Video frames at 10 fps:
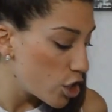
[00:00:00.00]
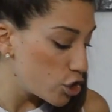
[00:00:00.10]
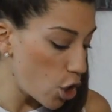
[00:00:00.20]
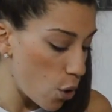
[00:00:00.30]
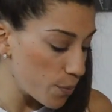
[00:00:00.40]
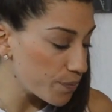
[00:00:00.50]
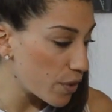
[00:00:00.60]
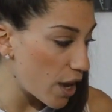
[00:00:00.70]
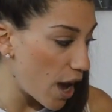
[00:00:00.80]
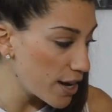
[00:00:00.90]
So
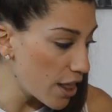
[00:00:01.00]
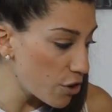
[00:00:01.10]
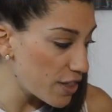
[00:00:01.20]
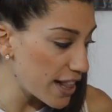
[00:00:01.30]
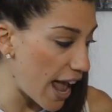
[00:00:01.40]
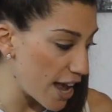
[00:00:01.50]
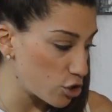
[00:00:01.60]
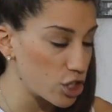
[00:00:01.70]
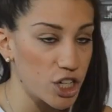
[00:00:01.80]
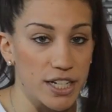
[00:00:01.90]
another thing that
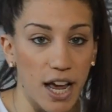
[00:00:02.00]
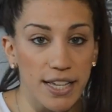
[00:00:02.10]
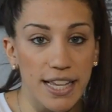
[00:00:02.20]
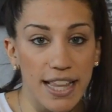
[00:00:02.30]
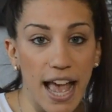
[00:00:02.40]
estrogen does is